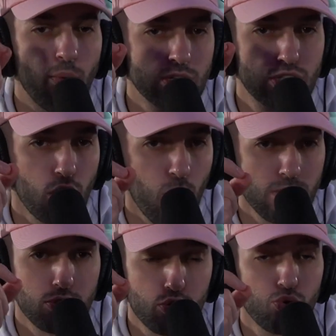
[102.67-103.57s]
was
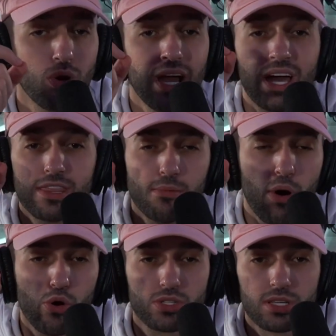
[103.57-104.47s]
going through the
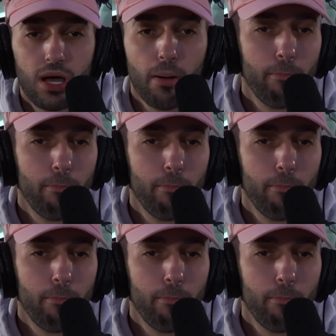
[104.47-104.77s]
most